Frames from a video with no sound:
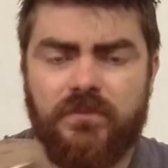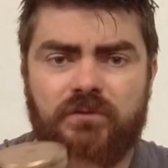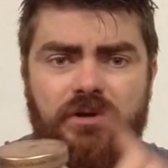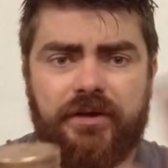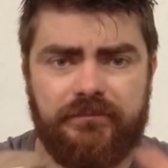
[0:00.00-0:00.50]

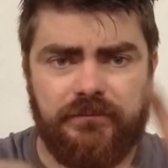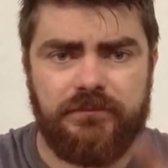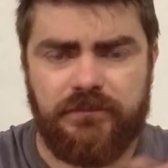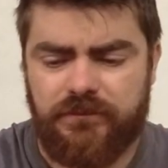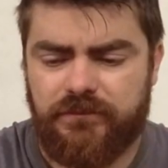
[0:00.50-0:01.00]
Right,
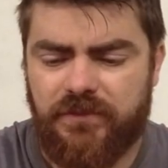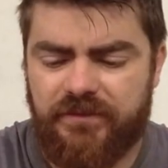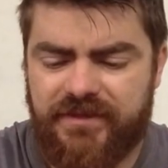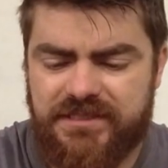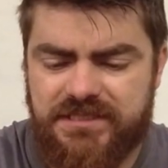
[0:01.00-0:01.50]

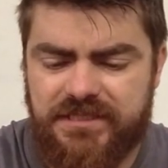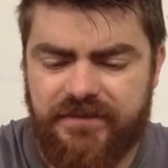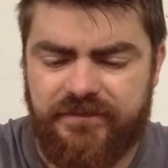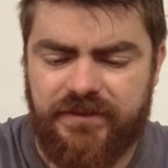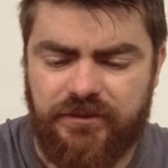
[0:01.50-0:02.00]
I've had a
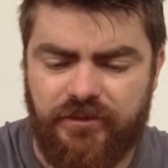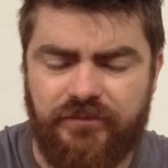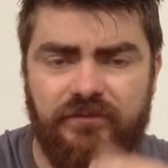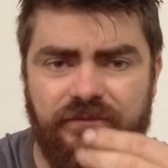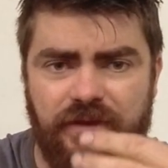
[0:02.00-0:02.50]
sniff and I've
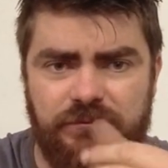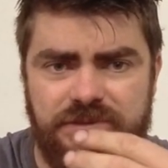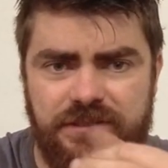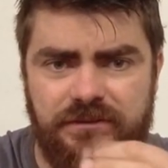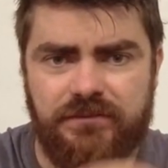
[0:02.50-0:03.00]

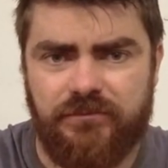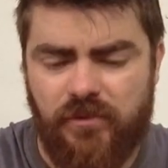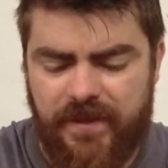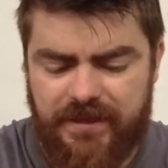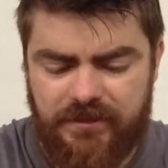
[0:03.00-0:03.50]
felt
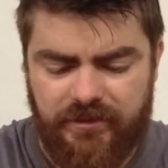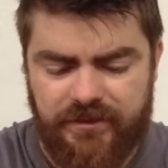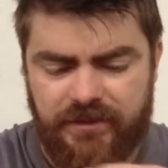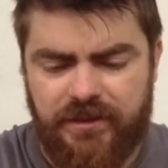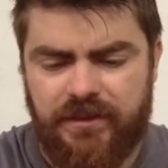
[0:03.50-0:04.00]
what they're
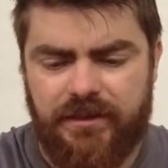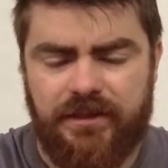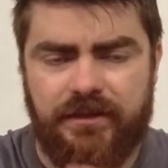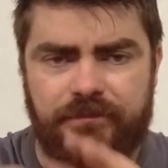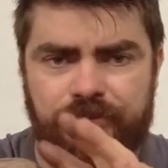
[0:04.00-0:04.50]
like
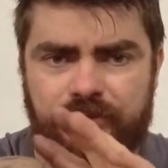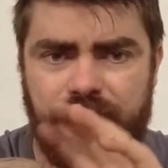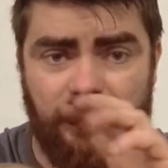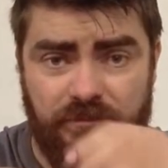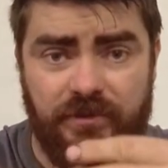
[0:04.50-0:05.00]

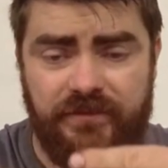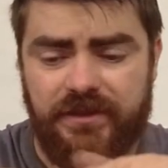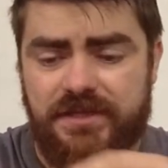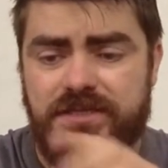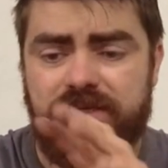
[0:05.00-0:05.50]
on my
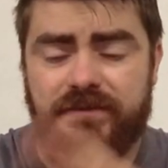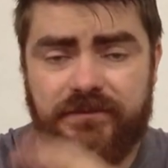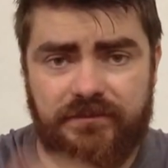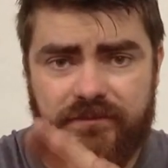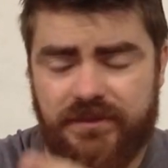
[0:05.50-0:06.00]
fingers.
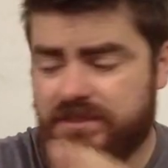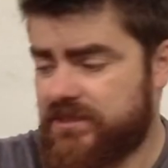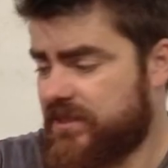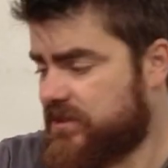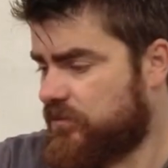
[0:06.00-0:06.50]

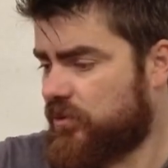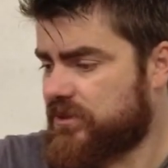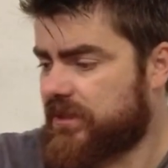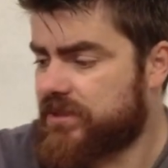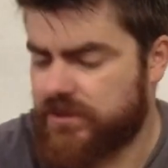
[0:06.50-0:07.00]
This is the
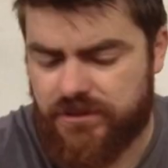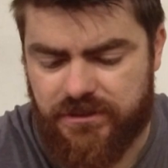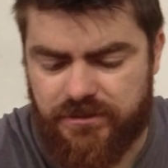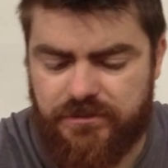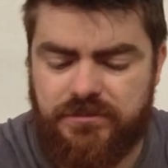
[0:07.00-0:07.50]
waterless, so
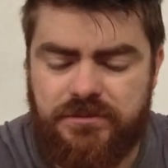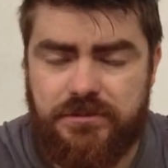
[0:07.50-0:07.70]
I'm